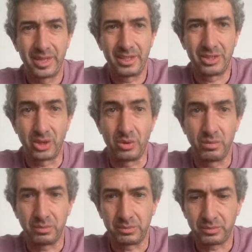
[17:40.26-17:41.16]
So
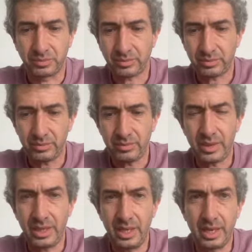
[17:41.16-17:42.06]

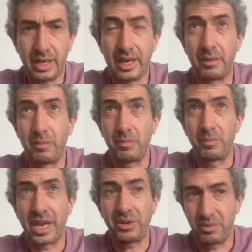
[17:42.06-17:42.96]
I
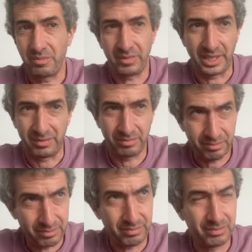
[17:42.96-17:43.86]
don't
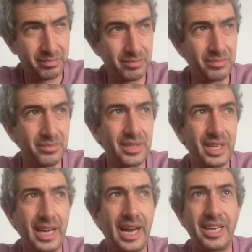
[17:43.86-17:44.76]

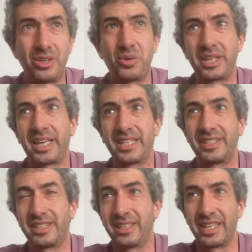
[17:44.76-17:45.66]
want to get
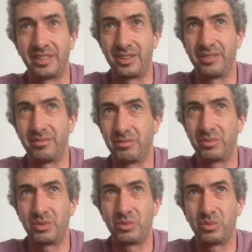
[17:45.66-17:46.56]
into like
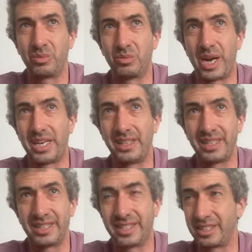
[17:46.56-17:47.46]
writing
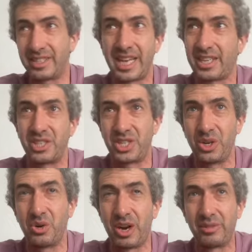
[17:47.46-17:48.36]
these things. This is not going to
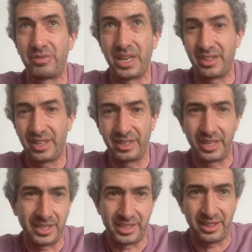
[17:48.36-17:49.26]
show off anything
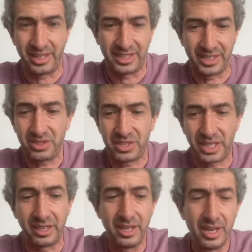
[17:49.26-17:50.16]
I think is
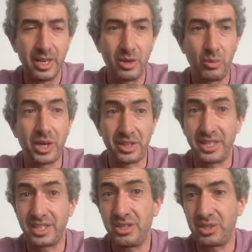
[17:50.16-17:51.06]
interesting. What I think is
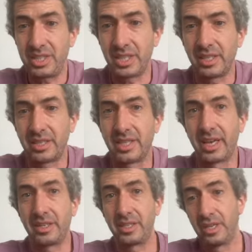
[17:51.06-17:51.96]
interesting is
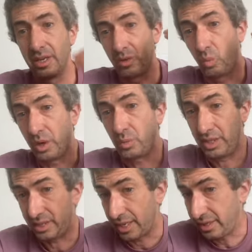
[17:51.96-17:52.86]
that when we
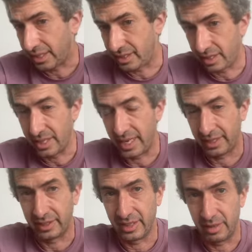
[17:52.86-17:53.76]
send things to the
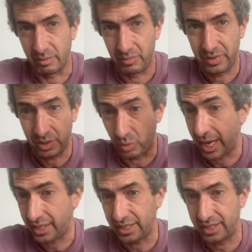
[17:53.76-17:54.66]
LLM, so we're not
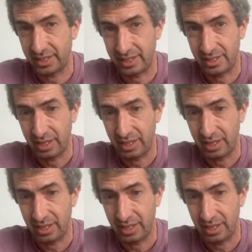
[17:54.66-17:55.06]
going to just